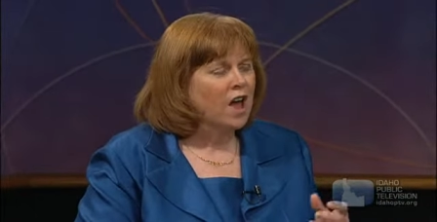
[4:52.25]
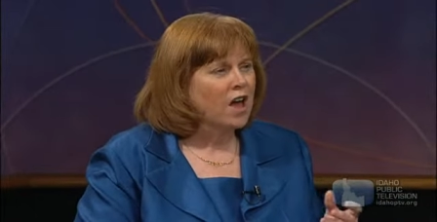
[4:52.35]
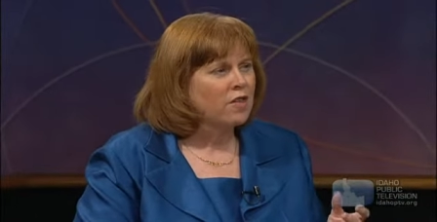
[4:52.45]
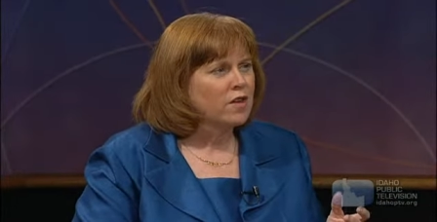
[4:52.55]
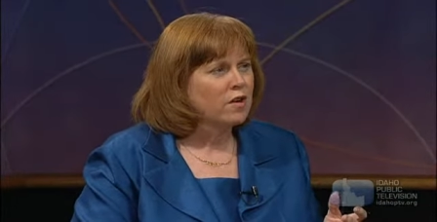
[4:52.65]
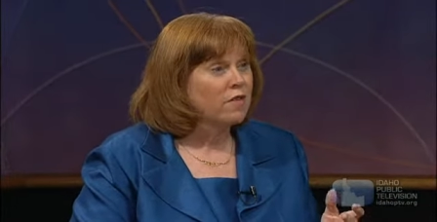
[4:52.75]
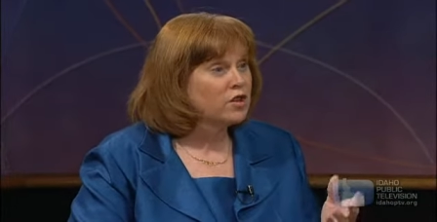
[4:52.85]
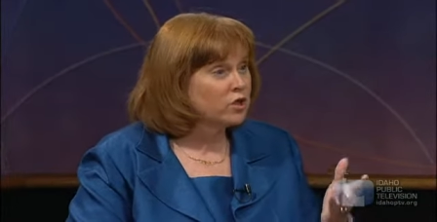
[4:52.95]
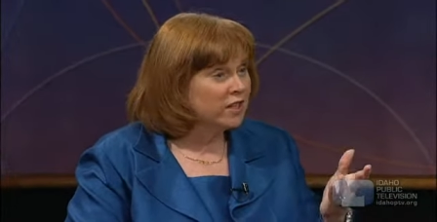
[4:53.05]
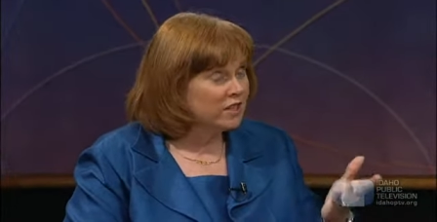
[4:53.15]
and then
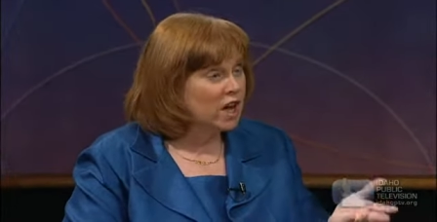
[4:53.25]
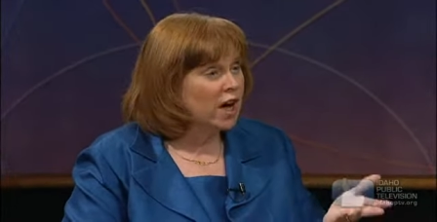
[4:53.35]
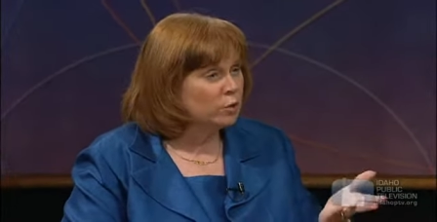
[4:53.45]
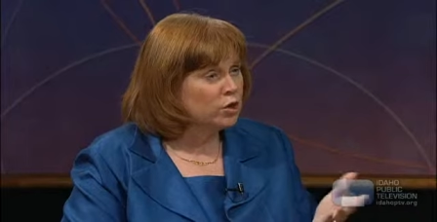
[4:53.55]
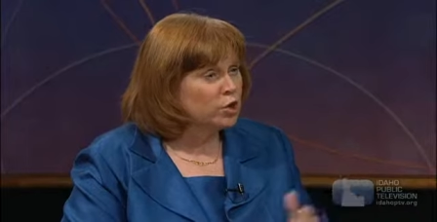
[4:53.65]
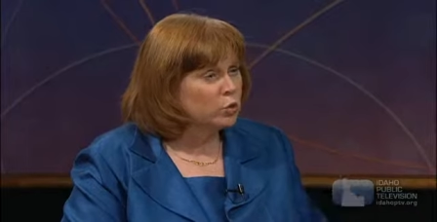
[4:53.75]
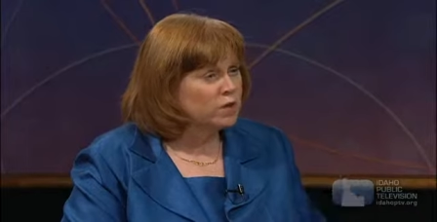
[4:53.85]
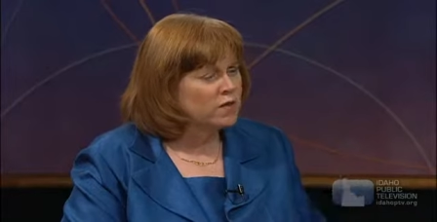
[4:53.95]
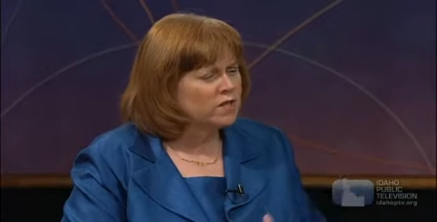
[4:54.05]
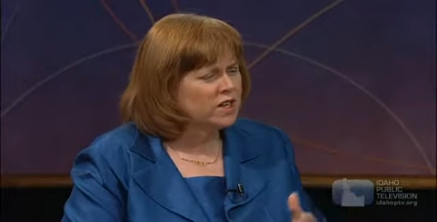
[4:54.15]
eventually he died when you were
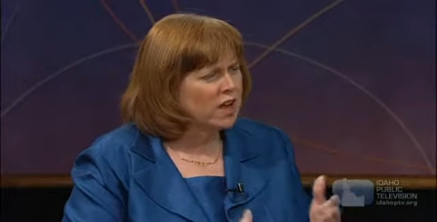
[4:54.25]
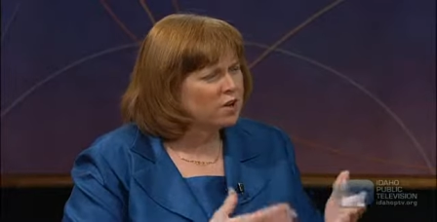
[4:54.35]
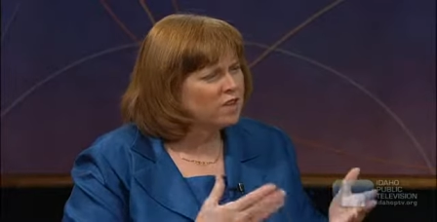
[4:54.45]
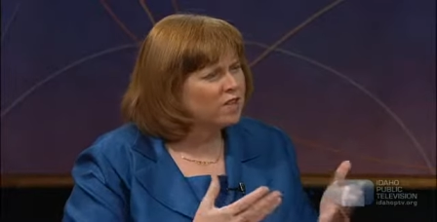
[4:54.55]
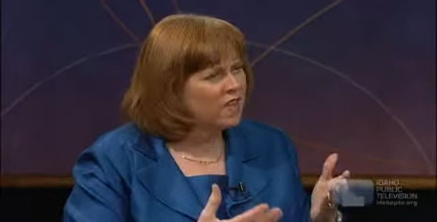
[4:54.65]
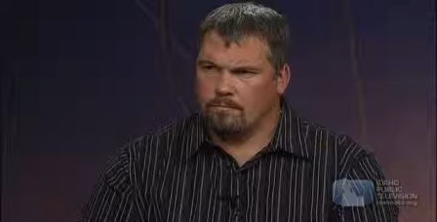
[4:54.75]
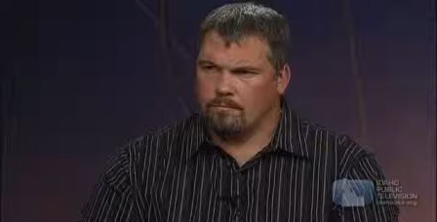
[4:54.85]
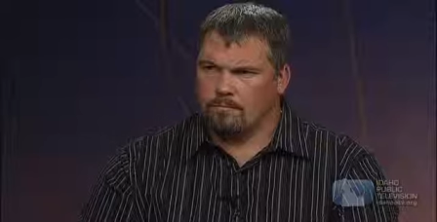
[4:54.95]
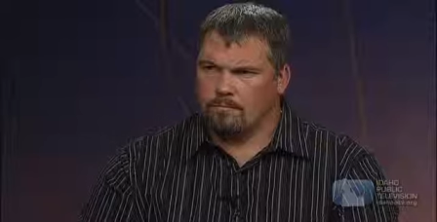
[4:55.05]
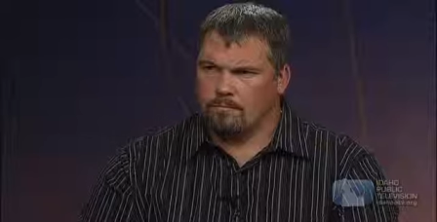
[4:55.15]
17. How did
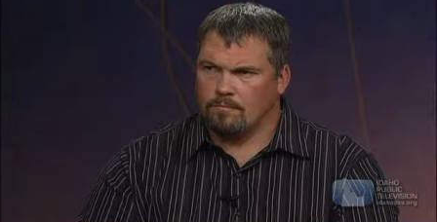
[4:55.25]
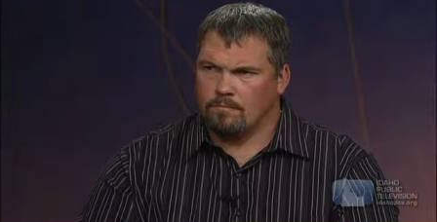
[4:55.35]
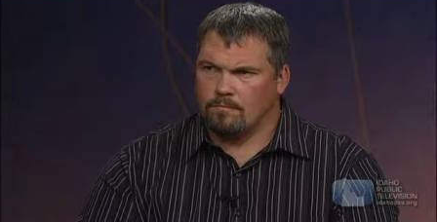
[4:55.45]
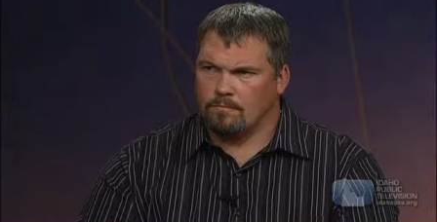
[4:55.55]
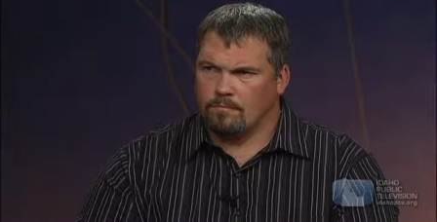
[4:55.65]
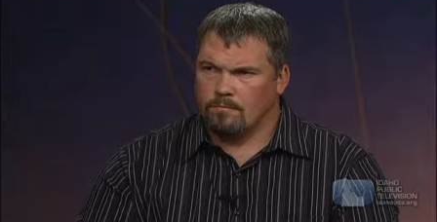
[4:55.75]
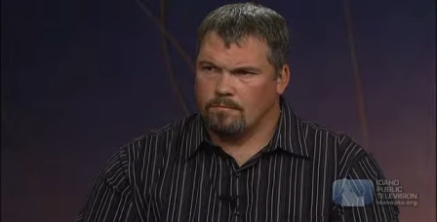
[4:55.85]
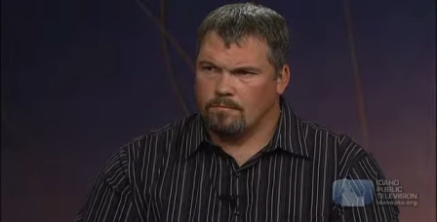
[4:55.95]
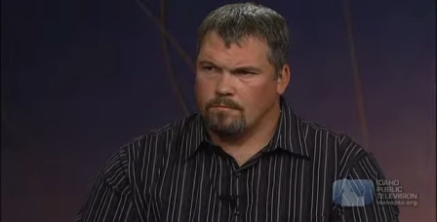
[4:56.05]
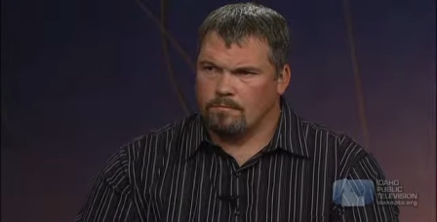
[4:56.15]
that death impact
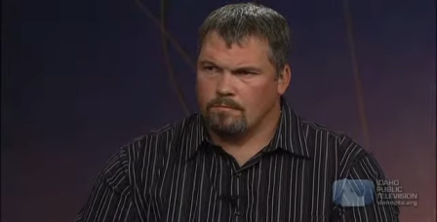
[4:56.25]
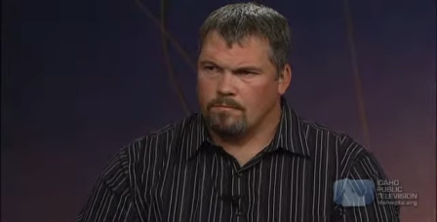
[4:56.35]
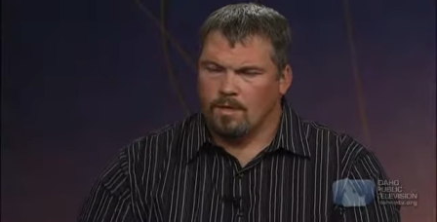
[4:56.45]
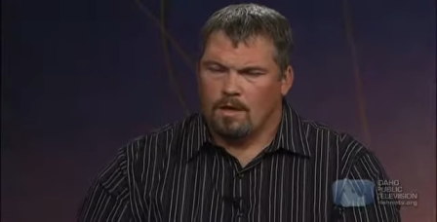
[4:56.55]
your life?